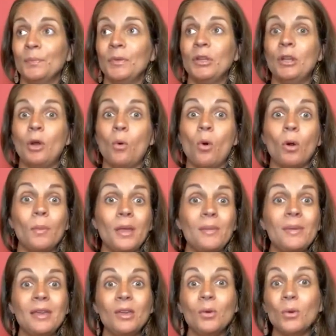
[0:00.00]
or
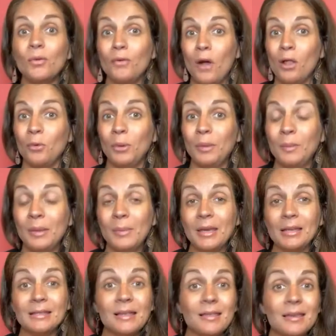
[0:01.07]
maybe you were following me
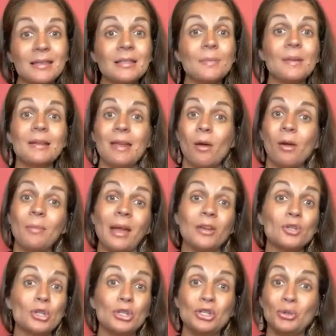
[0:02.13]
because of this, but now I'm
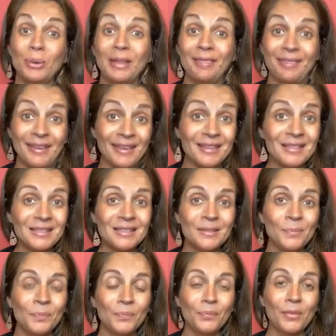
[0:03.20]
actually doing this.
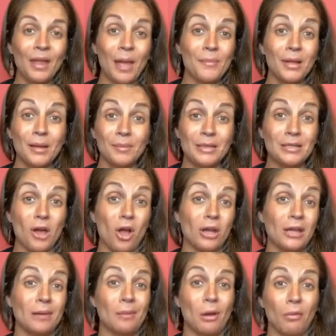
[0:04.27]
I'm going to be
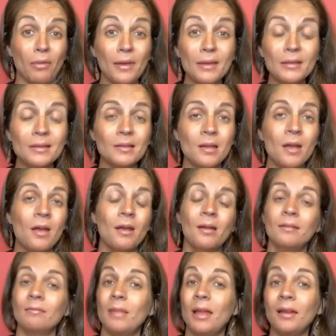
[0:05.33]
talking about this.
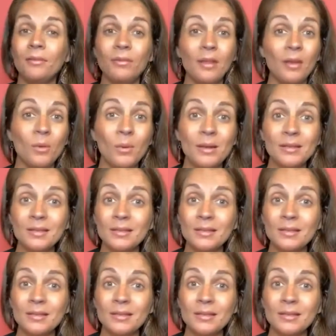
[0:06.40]
And if they don't want